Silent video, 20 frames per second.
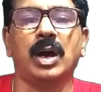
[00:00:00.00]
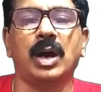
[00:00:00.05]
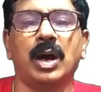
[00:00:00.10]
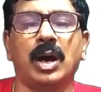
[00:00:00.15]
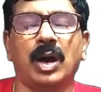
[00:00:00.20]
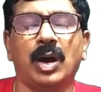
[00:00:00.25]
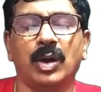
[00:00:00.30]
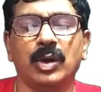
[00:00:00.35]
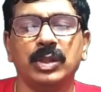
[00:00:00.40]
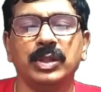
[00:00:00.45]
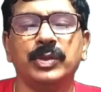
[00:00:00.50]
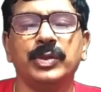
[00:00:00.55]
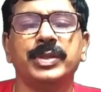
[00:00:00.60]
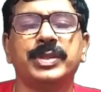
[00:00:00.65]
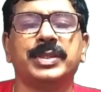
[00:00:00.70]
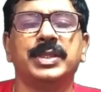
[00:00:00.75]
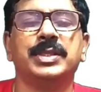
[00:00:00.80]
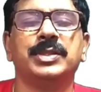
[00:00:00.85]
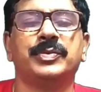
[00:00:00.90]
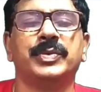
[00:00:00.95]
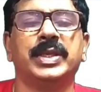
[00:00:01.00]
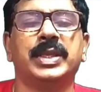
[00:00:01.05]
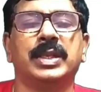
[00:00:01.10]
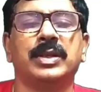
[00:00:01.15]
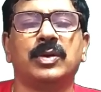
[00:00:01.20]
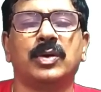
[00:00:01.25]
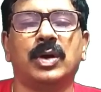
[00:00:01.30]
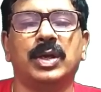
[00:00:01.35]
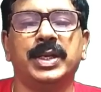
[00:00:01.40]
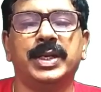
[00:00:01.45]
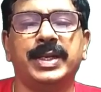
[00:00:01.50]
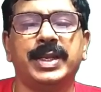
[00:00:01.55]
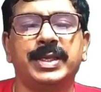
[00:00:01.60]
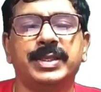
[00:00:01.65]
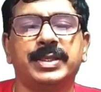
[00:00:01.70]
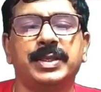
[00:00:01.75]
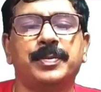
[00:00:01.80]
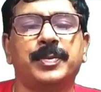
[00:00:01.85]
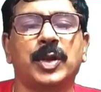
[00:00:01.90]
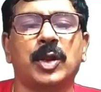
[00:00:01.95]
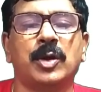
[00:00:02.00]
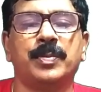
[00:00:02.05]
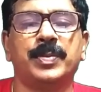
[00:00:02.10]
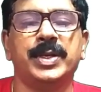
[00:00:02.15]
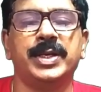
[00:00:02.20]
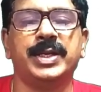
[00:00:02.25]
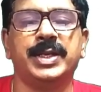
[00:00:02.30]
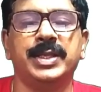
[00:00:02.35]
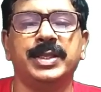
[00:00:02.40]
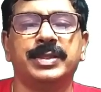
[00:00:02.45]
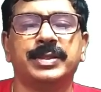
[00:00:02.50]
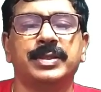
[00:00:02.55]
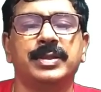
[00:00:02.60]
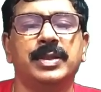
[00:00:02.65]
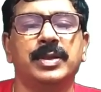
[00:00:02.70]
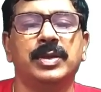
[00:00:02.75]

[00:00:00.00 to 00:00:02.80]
All those things we can call it as a properties.